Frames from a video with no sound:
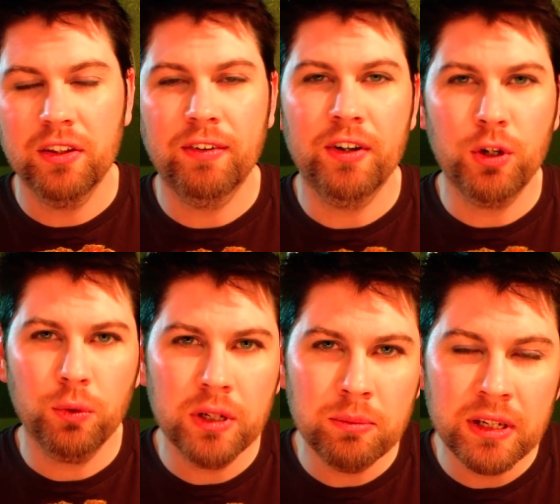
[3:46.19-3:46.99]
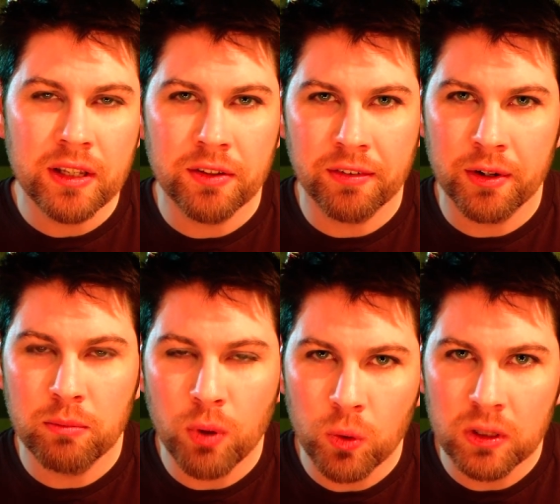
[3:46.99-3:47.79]
they're very creamy, they're very
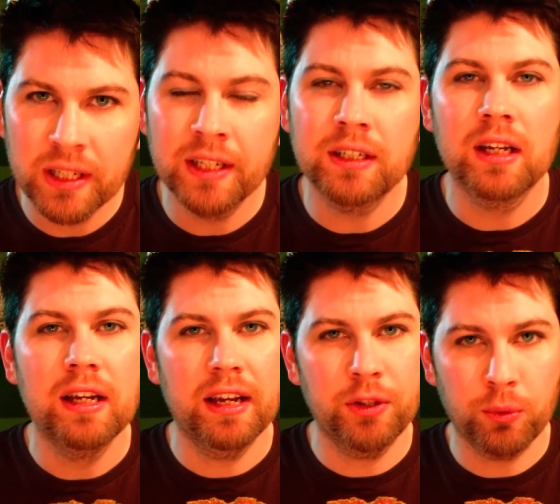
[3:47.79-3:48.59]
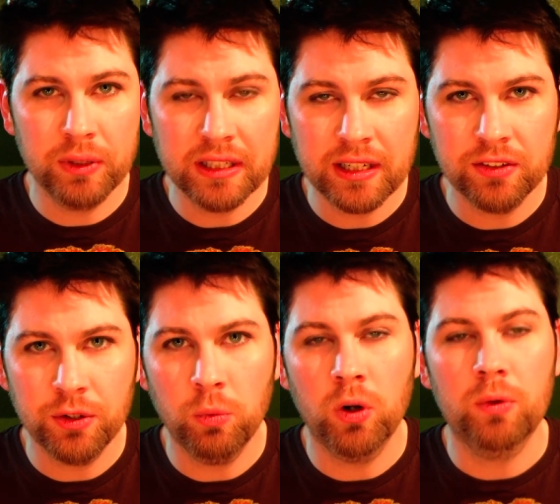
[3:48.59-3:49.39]
emollient, and they're really easy
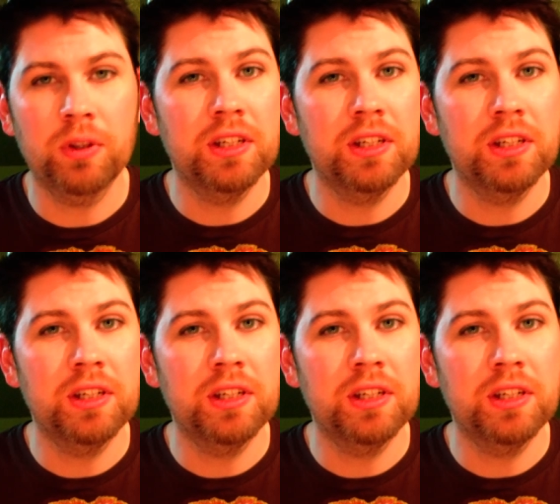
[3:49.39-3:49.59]
to work with.